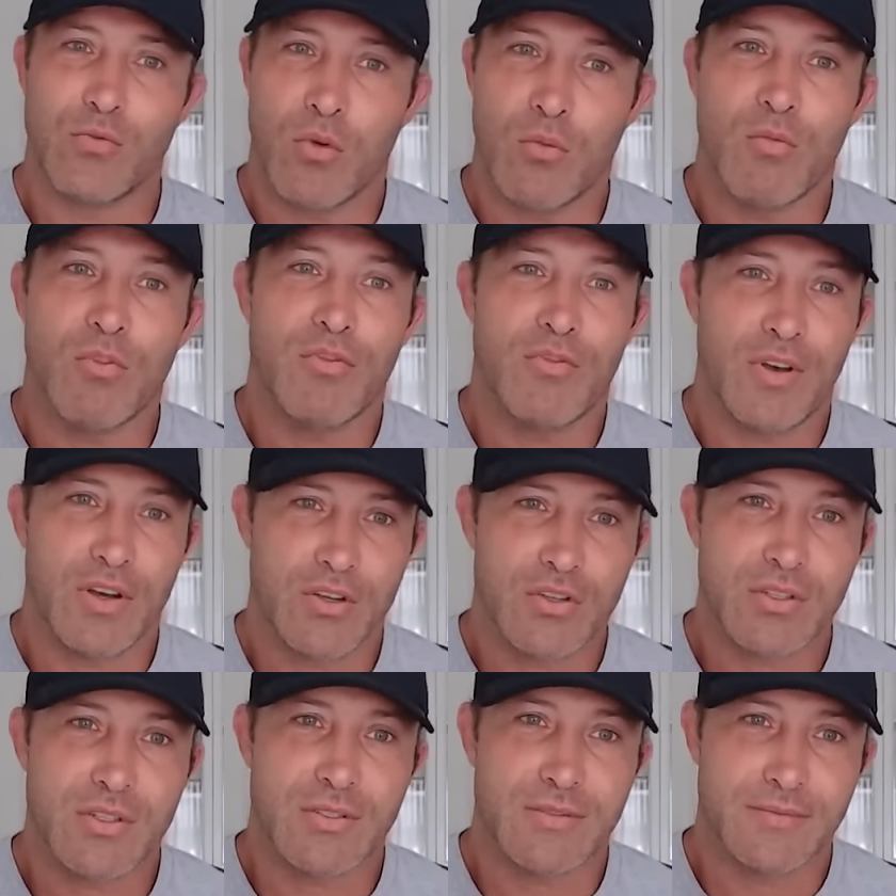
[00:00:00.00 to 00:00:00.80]
normal
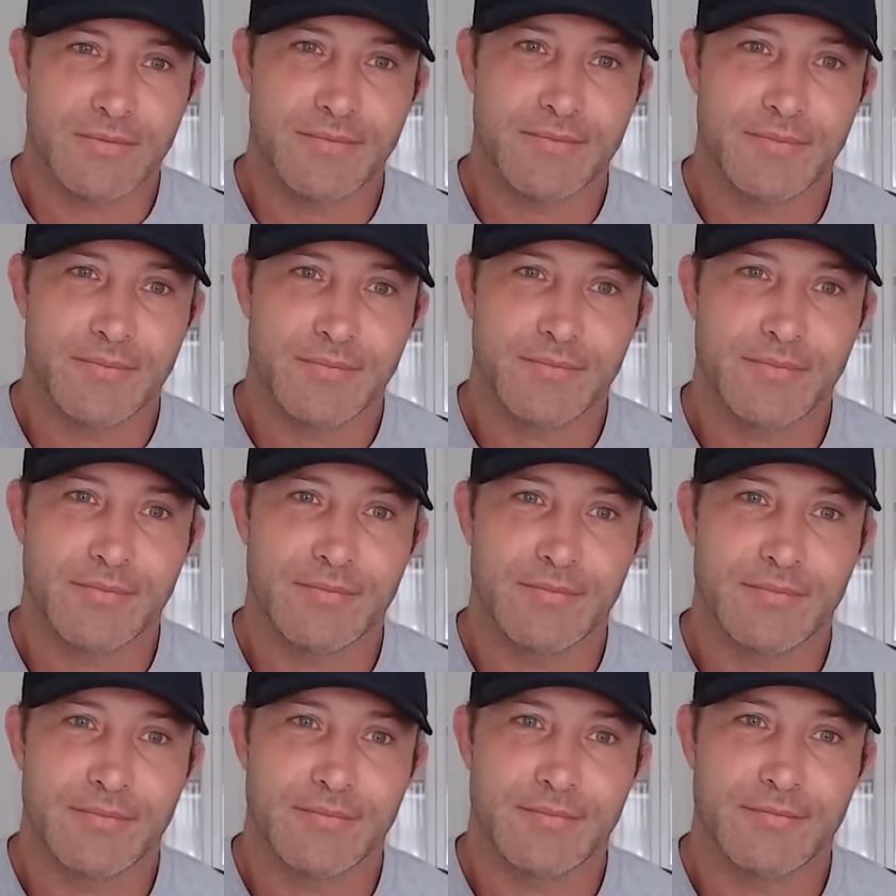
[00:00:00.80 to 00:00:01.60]
function,
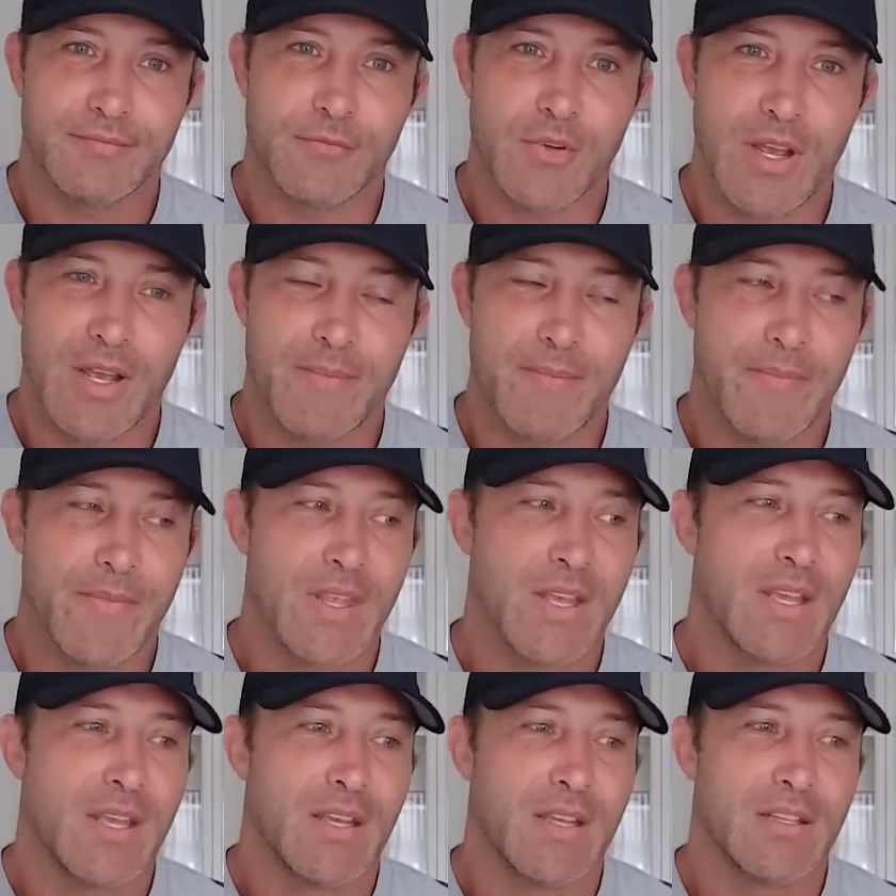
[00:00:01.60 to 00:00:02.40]
right?
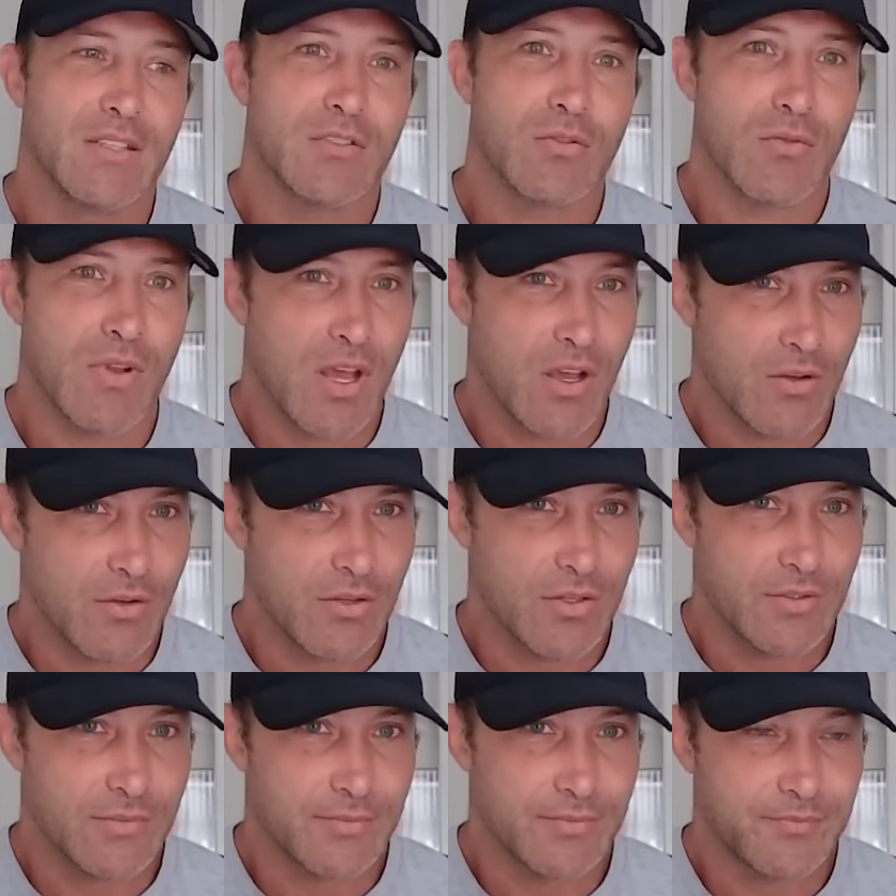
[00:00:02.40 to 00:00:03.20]
So
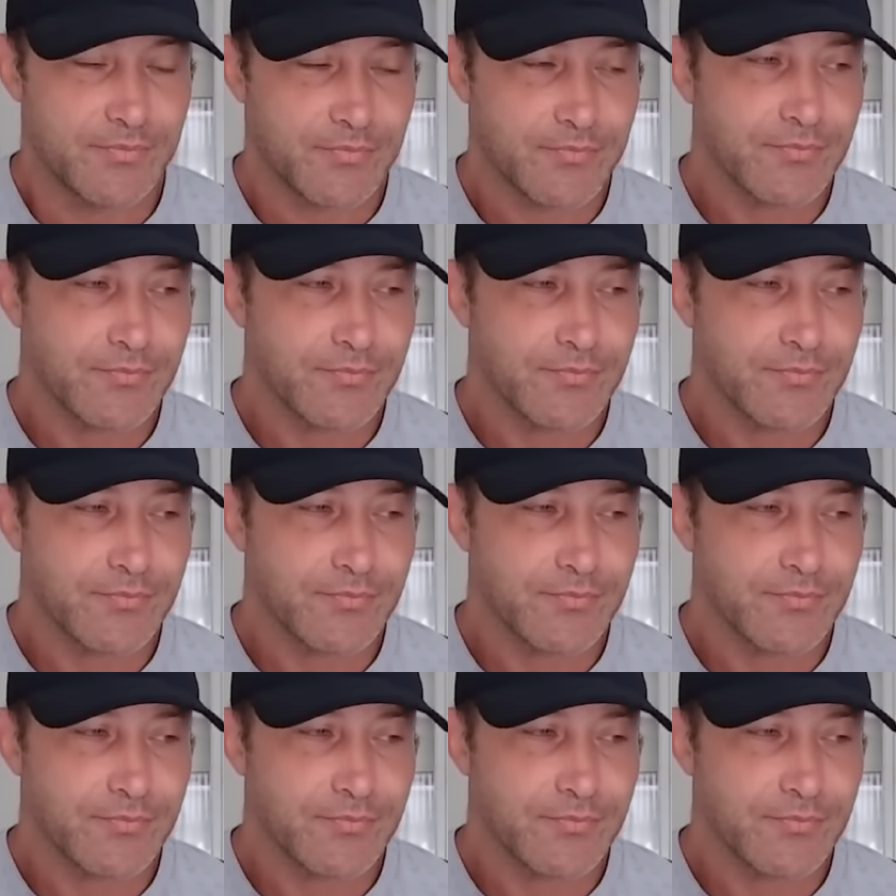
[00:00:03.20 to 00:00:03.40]
not good.